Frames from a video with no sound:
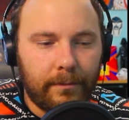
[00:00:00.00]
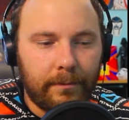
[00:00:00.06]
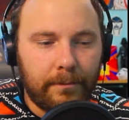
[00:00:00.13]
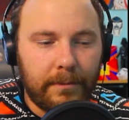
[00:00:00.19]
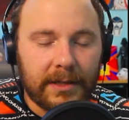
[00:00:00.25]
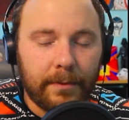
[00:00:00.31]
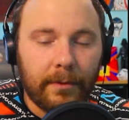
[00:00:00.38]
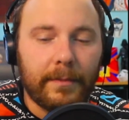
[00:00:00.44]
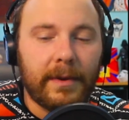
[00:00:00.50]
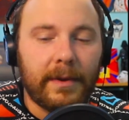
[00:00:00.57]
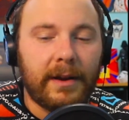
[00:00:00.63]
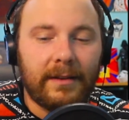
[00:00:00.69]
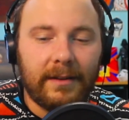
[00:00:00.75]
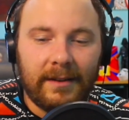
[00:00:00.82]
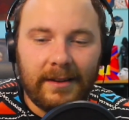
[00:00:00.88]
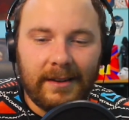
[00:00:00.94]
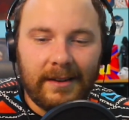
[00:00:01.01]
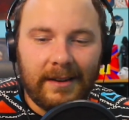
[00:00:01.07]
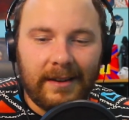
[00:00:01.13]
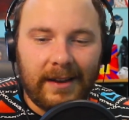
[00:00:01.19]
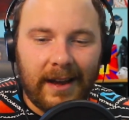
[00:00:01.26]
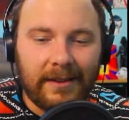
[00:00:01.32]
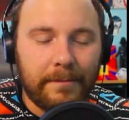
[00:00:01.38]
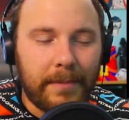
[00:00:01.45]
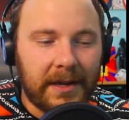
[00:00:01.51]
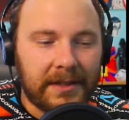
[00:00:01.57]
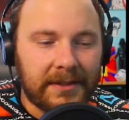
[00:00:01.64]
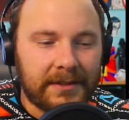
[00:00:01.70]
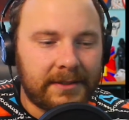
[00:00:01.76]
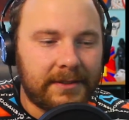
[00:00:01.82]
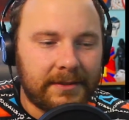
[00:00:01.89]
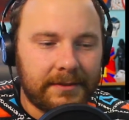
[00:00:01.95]
beats per minute and
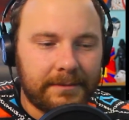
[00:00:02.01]
bass.